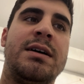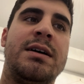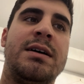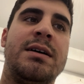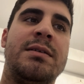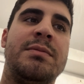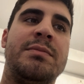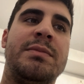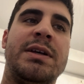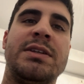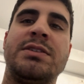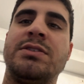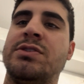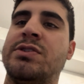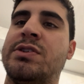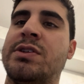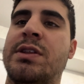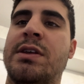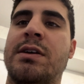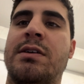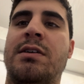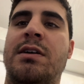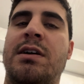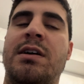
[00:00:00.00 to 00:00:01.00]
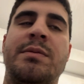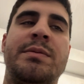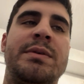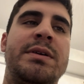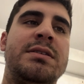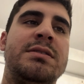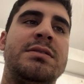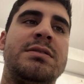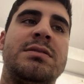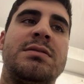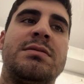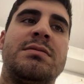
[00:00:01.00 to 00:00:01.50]
message in the
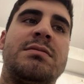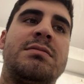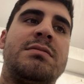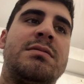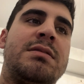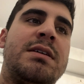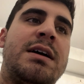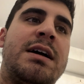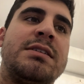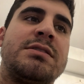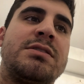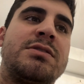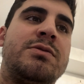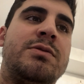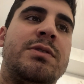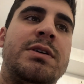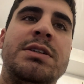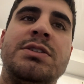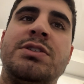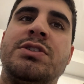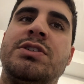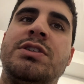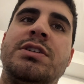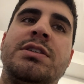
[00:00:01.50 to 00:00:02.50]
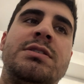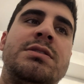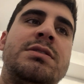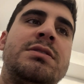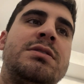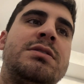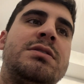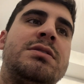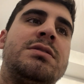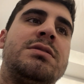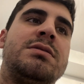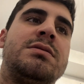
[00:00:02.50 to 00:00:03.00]
comments, ask
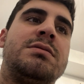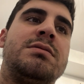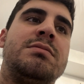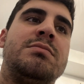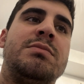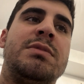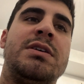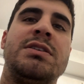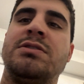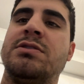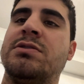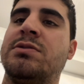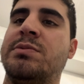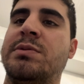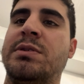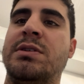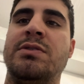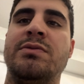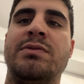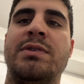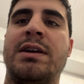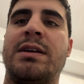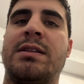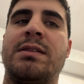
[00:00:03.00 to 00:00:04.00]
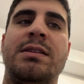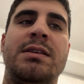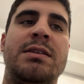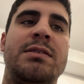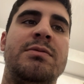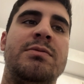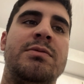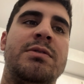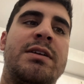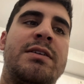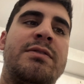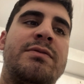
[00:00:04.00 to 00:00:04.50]
questions, message me directly,
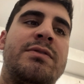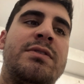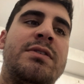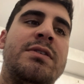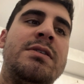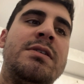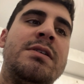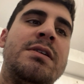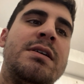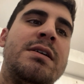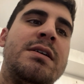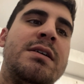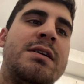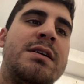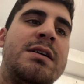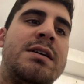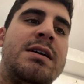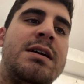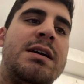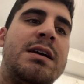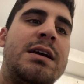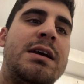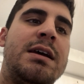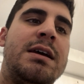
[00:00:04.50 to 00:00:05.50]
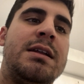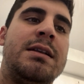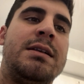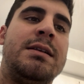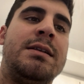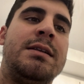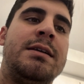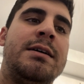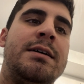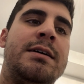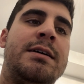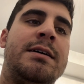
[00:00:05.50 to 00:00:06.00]
whatever.
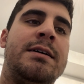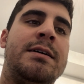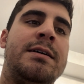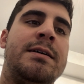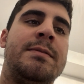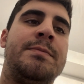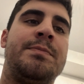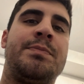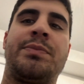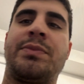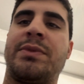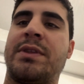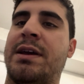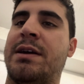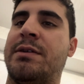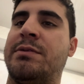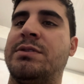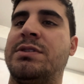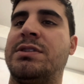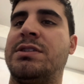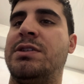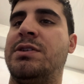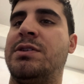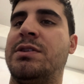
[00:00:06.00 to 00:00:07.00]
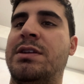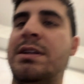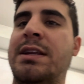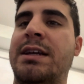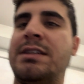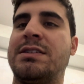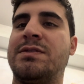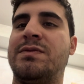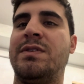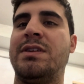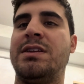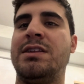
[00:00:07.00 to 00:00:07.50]
And I will see you in the
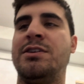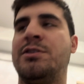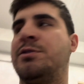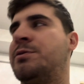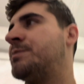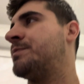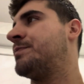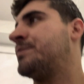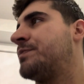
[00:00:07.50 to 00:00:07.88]
next video.